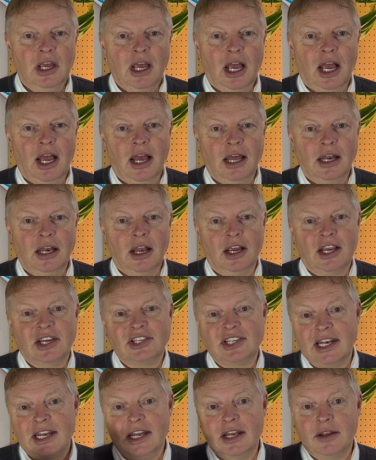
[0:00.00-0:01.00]
like I
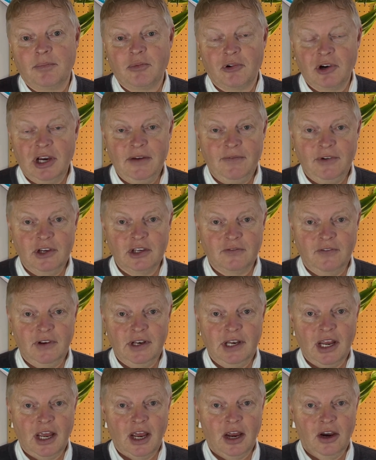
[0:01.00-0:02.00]
said in the previous
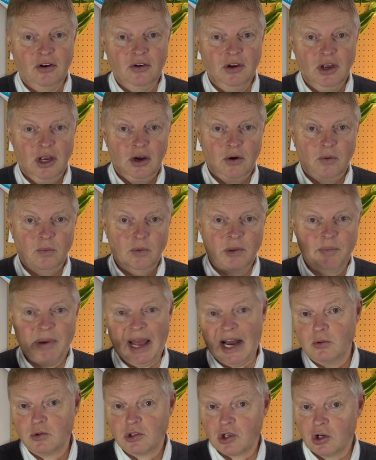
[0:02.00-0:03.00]
video, the
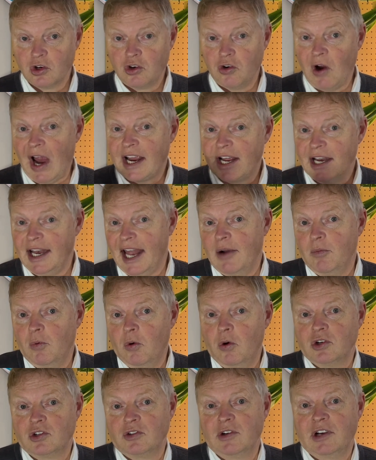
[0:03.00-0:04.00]
panels can crack and let
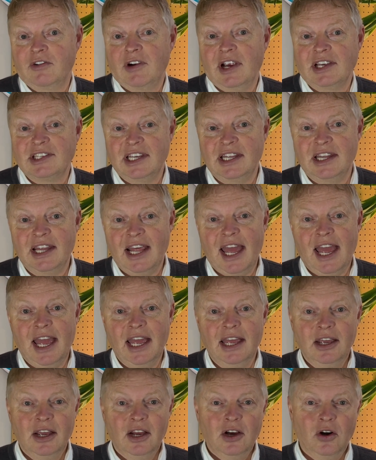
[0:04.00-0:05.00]
water ingress in there.